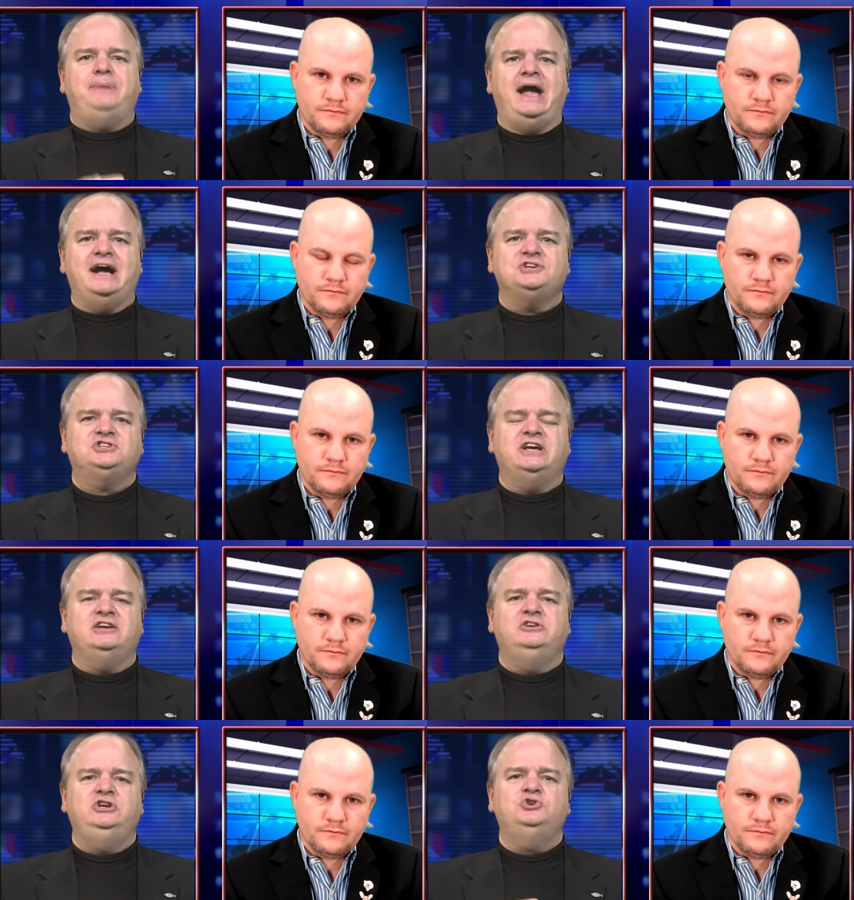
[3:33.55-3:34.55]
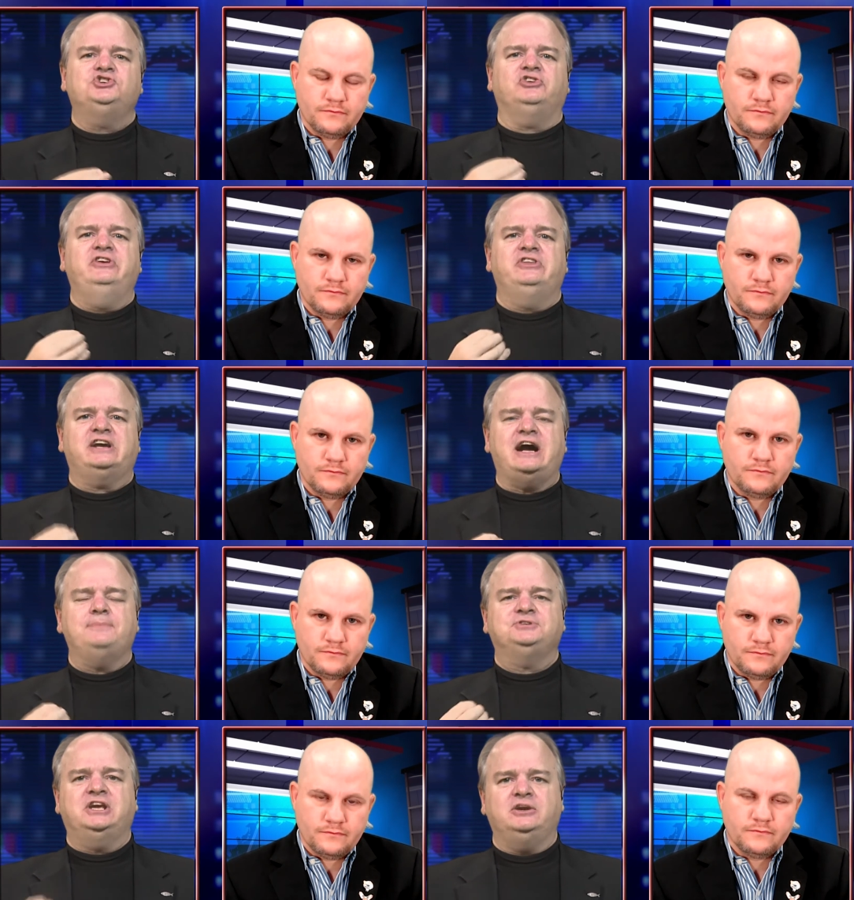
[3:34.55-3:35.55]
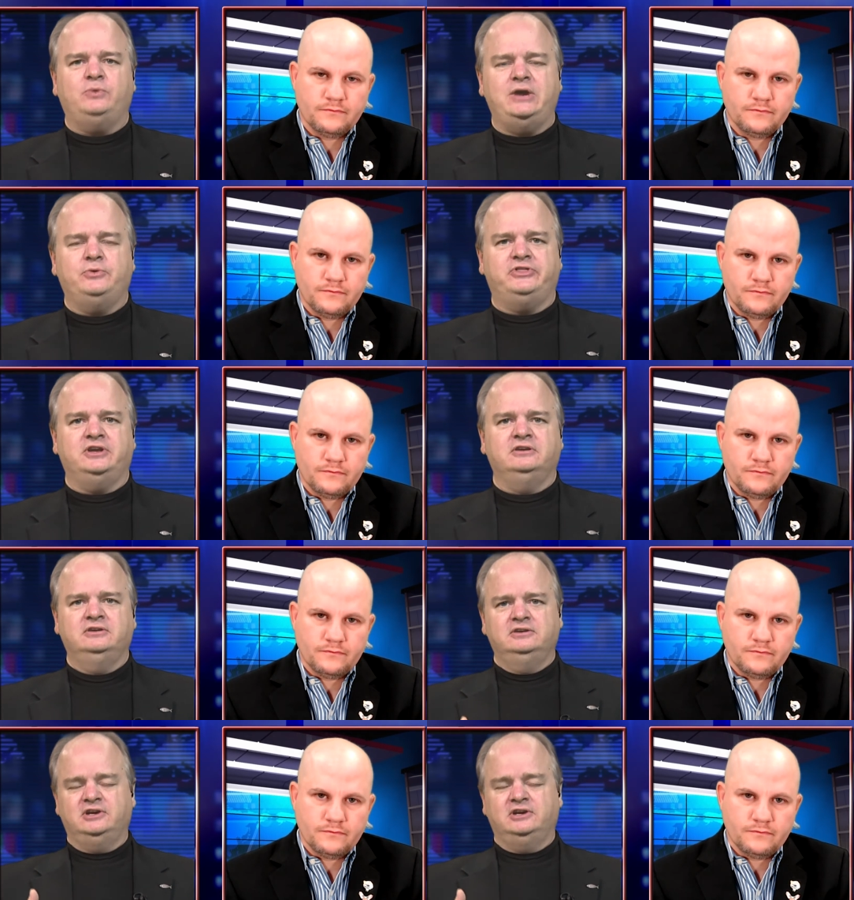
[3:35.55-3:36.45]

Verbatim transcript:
Speaker 1: the past, and usually the cops get away with it.